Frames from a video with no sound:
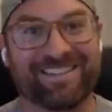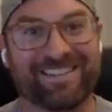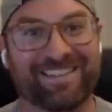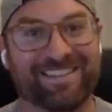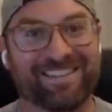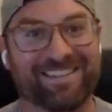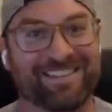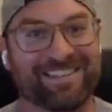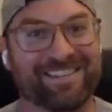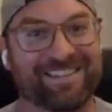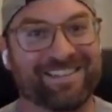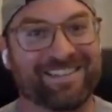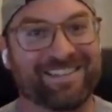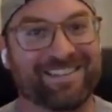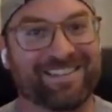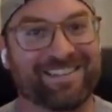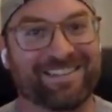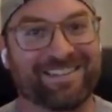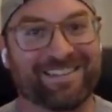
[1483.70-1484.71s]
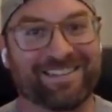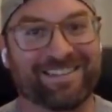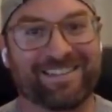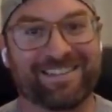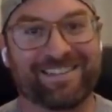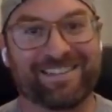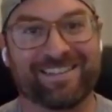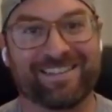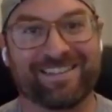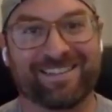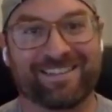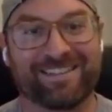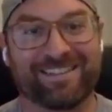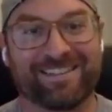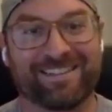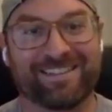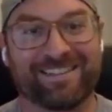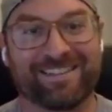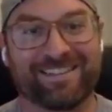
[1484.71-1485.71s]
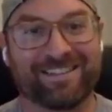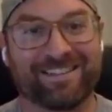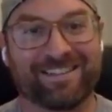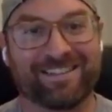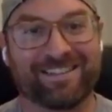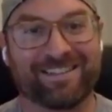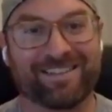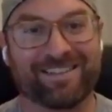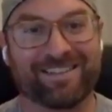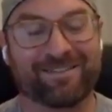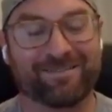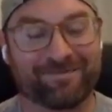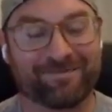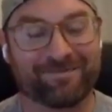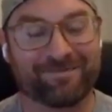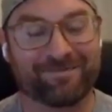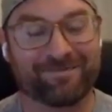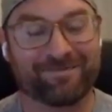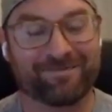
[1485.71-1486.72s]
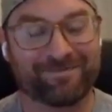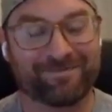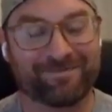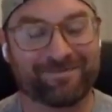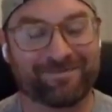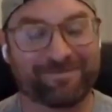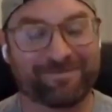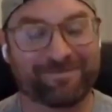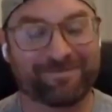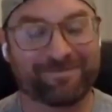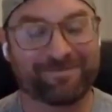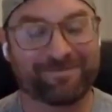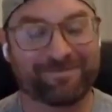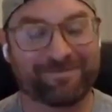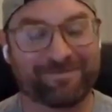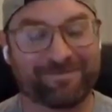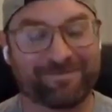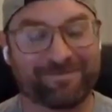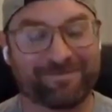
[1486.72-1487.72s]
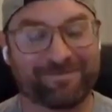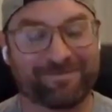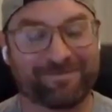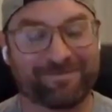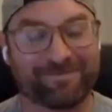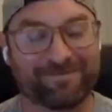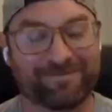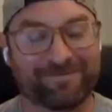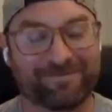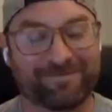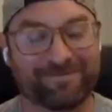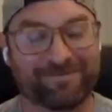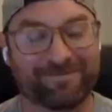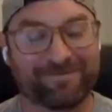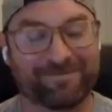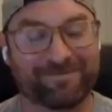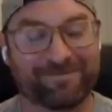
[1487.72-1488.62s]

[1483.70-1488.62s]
The person shown says nothing.